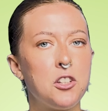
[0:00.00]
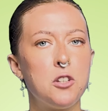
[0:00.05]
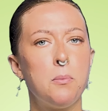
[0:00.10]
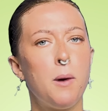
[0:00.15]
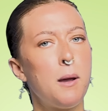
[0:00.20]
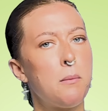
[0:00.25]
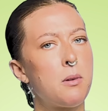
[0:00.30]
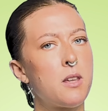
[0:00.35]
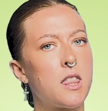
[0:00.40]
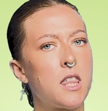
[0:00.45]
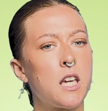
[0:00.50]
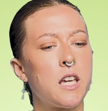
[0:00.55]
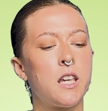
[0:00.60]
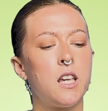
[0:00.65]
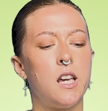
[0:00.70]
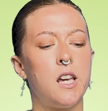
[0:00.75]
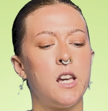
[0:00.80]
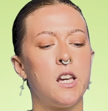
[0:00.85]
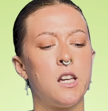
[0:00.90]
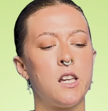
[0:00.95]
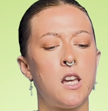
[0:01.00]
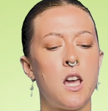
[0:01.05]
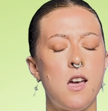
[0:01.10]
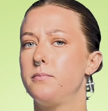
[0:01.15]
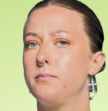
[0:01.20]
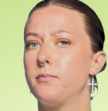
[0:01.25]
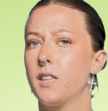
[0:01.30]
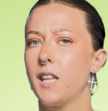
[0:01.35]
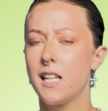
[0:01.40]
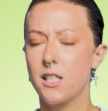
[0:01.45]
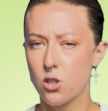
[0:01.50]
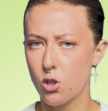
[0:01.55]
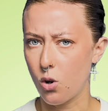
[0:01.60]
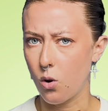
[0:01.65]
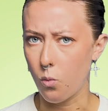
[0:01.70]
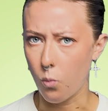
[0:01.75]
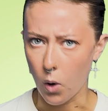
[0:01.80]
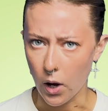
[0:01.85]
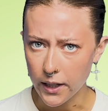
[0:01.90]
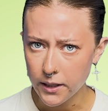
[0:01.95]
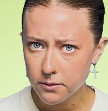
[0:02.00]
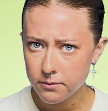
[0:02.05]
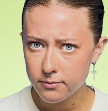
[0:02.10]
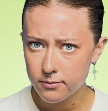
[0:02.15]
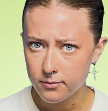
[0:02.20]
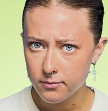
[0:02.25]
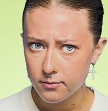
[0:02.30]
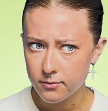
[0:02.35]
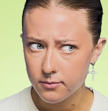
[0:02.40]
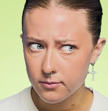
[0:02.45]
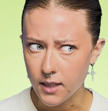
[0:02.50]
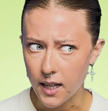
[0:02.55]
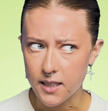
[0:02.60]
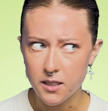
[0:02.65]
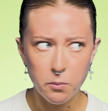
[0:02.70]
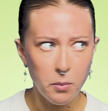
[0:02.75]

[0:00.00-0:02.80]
you might be thinking, that's not white, that's